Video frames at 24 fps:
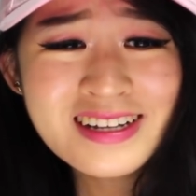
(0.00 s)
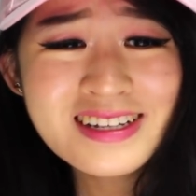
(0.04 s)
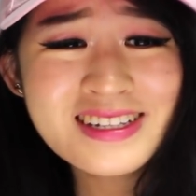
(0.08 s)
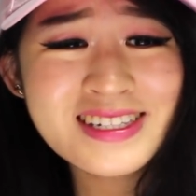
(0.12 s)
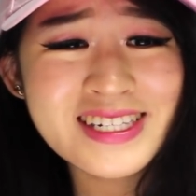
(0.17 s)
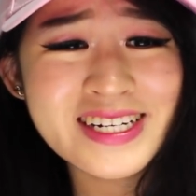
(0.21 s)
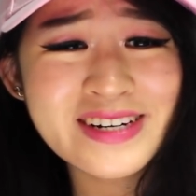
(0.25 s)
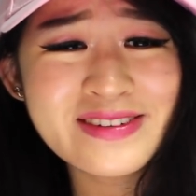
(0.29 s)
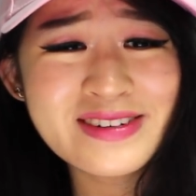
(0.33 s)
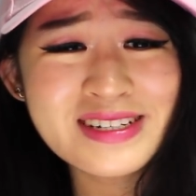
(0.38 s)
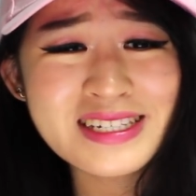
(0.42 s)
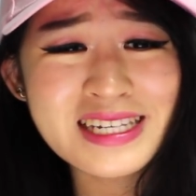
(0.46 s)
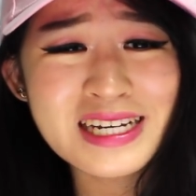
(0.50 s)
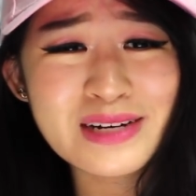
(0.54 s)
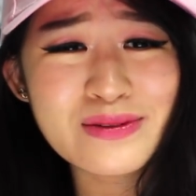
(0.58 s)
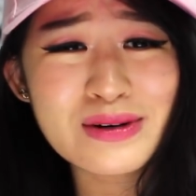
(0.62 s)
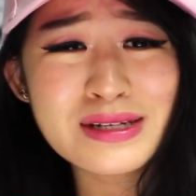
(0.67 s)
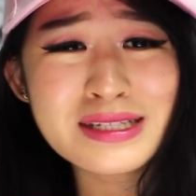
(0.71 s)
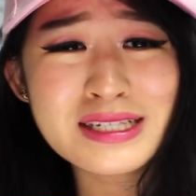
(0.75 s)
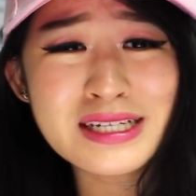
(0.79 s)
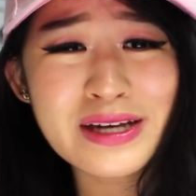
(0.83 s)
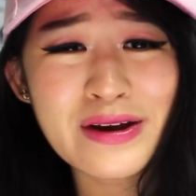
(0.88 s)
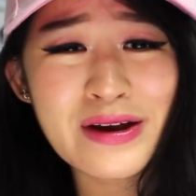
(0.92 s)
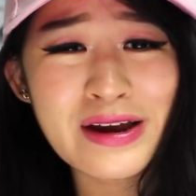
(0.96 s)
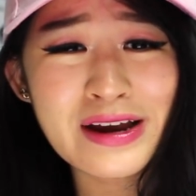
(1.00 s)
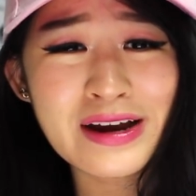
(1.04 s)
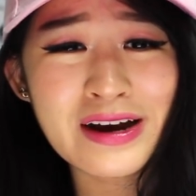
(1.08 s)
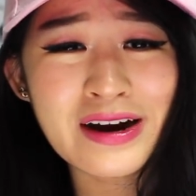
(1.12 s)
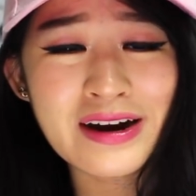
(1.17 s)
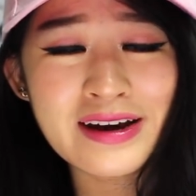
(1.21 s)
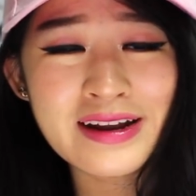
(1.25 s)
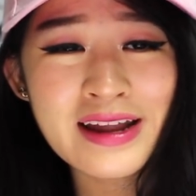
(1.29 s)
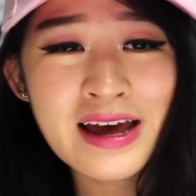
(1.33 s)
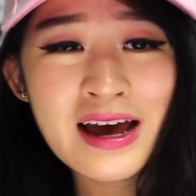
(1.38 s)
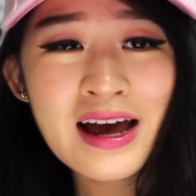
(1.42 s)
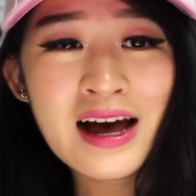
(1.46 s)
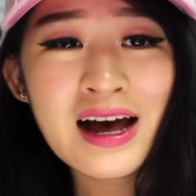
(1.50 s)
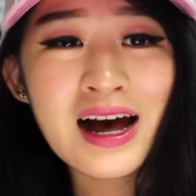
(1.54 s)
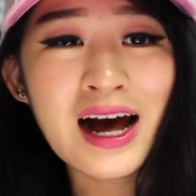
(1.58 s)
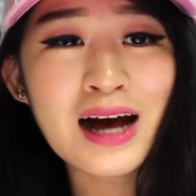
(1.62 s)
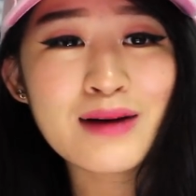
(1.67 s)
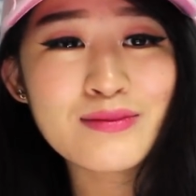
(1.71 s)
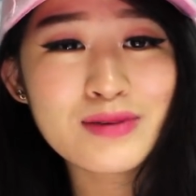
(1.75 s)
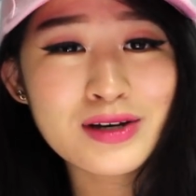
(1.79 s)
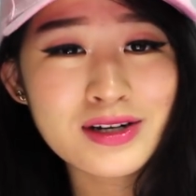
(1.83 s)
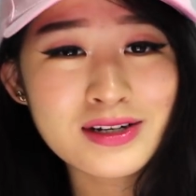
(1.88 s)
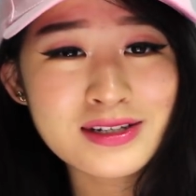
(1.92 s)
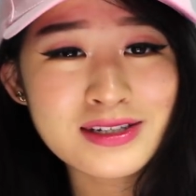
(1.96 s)
Seriously, what's going on?
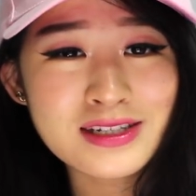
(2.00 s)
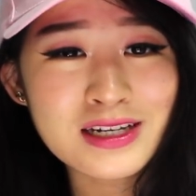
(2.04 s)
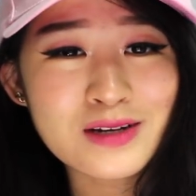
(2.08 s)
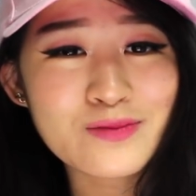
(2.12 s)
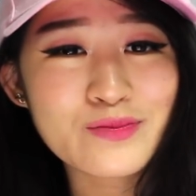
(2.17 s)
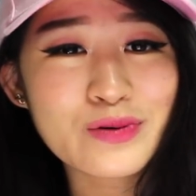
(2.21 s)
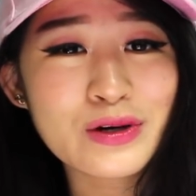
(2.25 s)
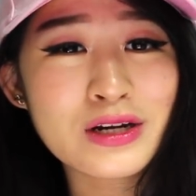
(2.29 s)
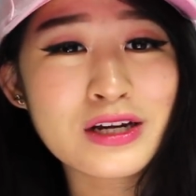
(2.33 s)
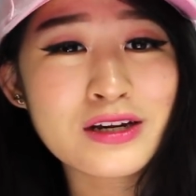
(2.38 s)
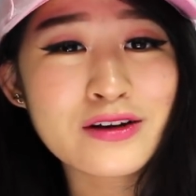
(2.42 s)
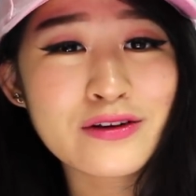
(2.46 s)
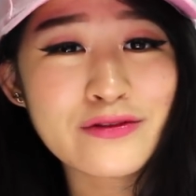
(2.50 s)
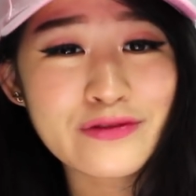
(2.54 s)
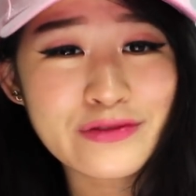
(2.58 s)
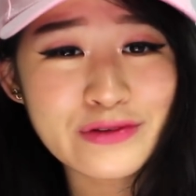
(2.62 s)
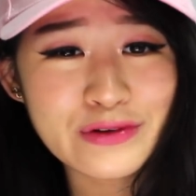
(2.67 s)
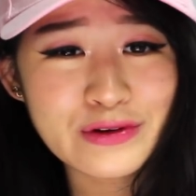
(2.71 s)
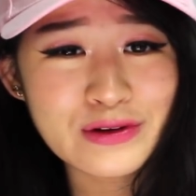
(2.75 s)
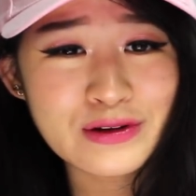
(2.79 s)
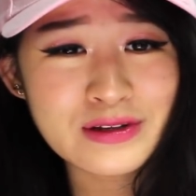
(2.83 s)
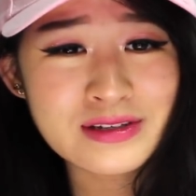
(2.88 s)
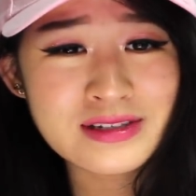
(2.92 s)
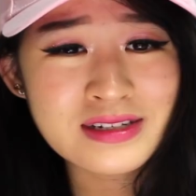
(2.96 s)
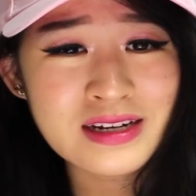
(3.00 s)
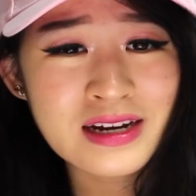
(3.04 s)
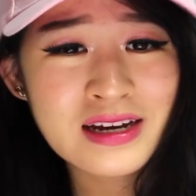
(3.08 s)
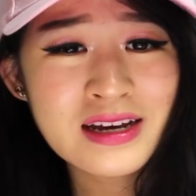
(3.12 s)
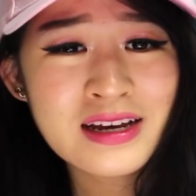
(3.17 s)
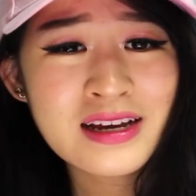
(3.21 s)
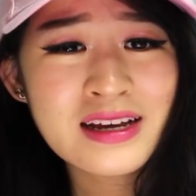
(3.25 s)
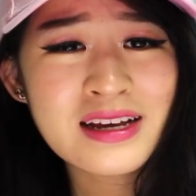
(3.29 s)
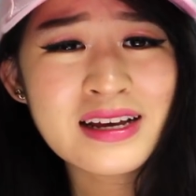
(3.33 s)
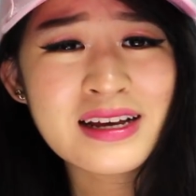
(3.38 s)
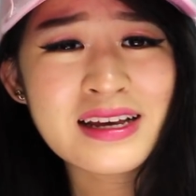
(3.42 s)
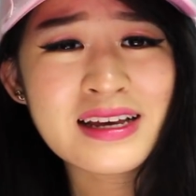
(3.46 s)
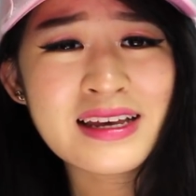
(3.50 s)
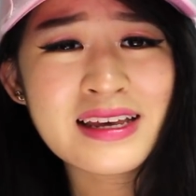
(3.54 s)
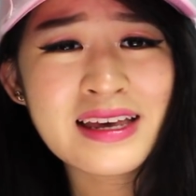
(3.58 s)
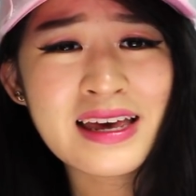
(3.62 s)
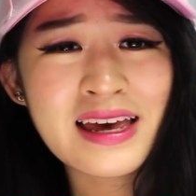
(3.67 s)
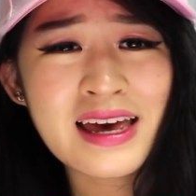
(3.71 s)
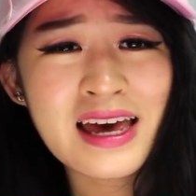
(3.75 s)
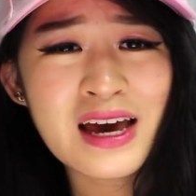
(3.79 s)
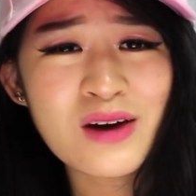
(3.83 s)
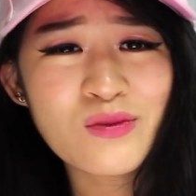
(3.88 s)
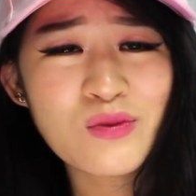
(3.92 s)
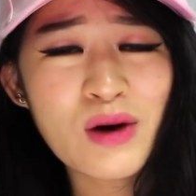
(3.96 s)
I'm honestly pretty confused.
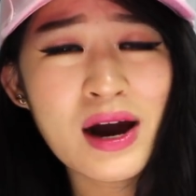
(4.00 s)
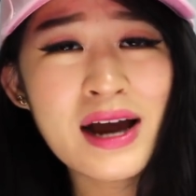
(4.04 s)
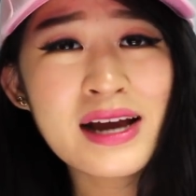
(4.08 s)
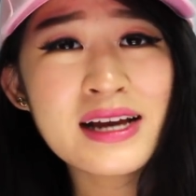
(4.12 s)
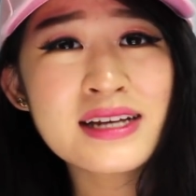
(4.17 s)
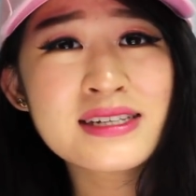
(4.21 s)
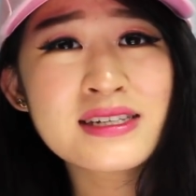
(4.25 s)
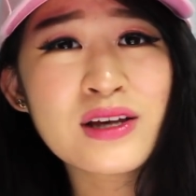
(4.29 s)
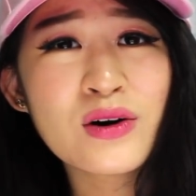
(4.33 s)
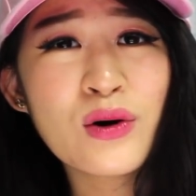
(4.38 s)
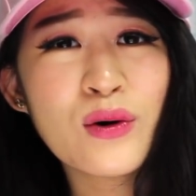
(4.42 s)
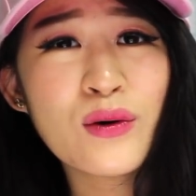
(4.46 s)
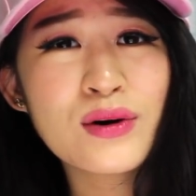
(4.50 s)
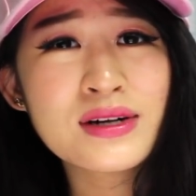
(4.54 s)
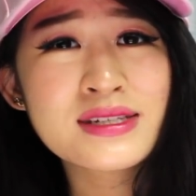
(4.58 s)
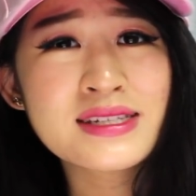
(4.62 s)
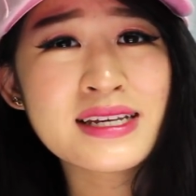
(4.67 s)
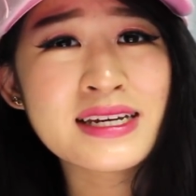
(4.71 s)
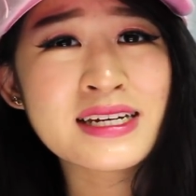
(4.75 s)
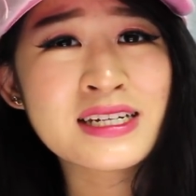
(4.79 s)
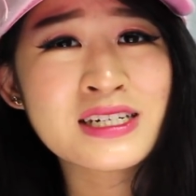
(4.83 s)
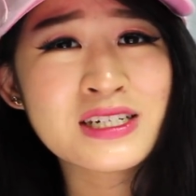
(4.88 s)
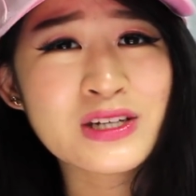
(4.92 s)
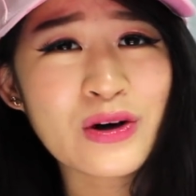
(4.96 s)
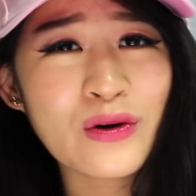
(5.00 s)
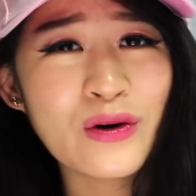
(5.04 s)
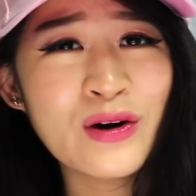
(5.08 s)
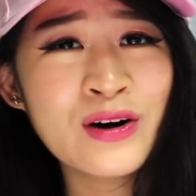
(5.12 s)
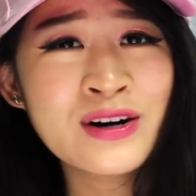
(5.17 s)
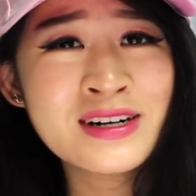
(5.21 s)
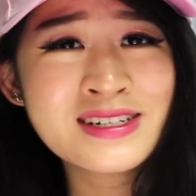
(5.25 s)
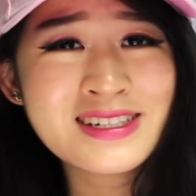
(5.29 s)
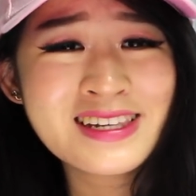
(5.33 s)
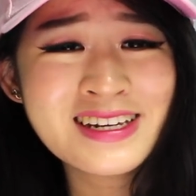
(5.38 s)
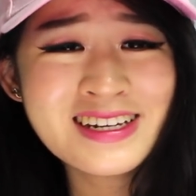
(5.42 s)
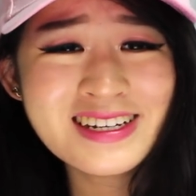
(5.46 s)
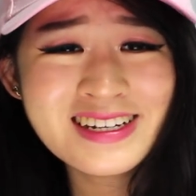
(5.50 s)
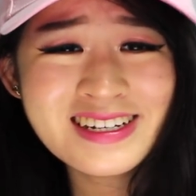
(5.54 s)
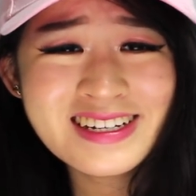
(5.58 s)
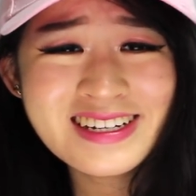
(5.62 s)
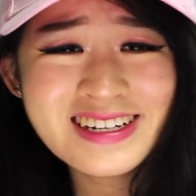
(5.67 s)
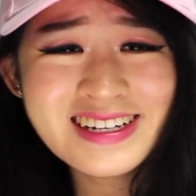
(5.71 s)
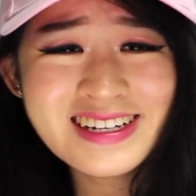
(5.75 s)
Yeah, why is a horse indoors?